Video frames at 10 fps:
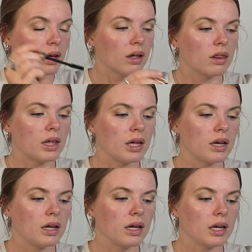
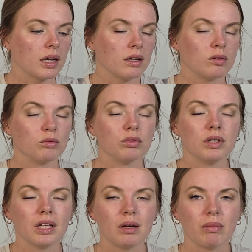then it can
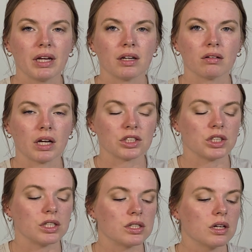really make your
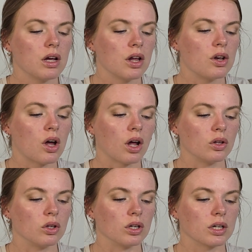lashes
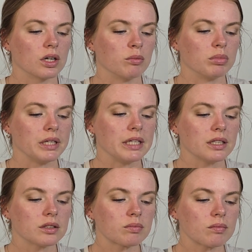not look complete.